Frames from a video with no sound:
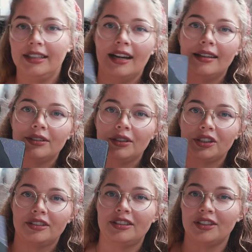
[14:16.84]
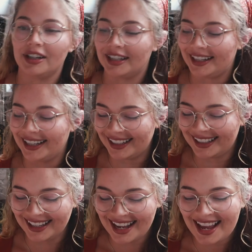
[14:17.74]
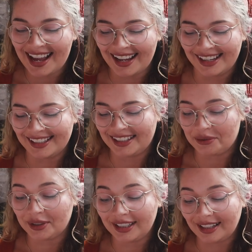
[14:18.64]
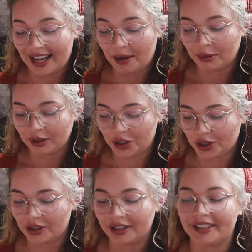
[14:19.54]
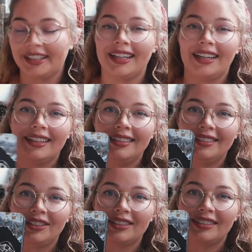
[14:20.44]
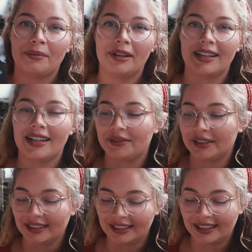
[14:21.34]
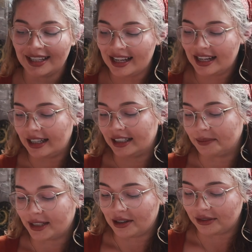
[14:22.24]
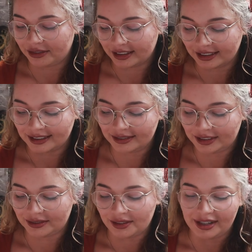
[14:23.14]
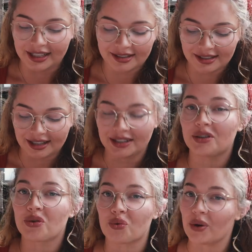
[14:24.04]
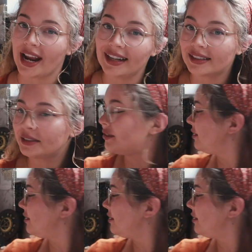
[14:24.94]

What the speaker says: yeah, so I just started it, and I really like bullet journaling. It's just something that I really kind of feel is very nice and creative.